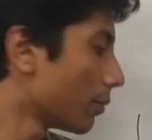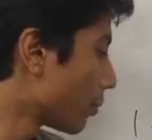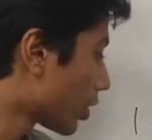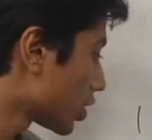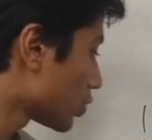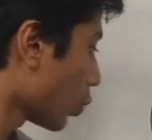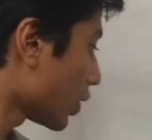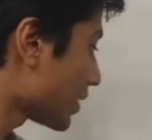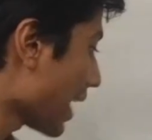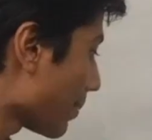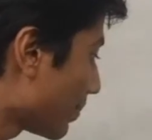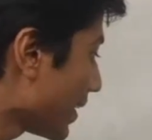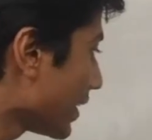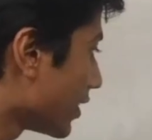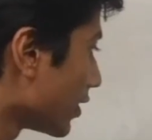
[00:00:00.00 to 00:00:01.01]
Because what's
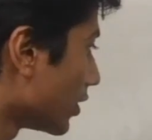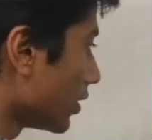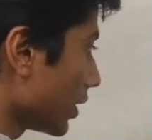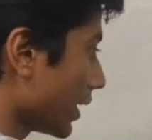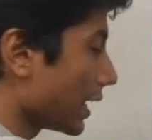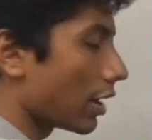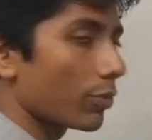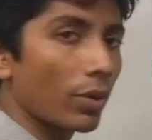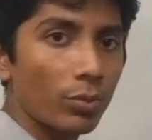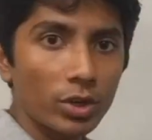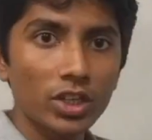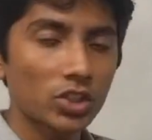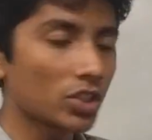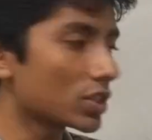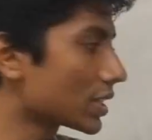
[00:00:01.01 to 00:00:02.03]
happening here in our
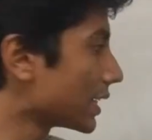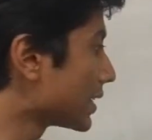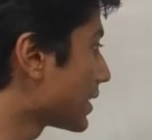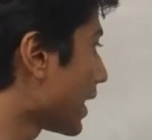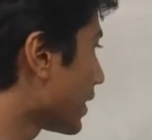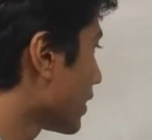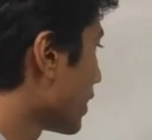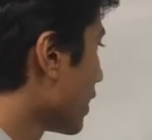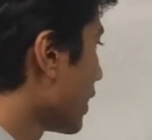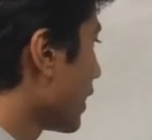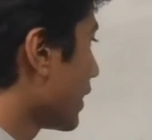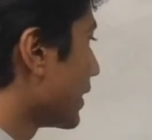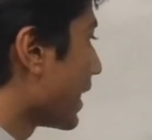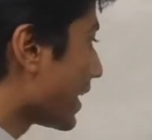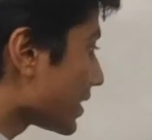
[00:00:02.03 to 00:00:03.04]
permutations is that
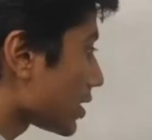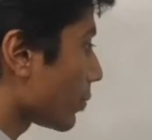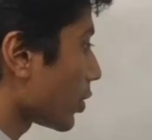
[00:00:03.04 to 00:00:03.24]
there is a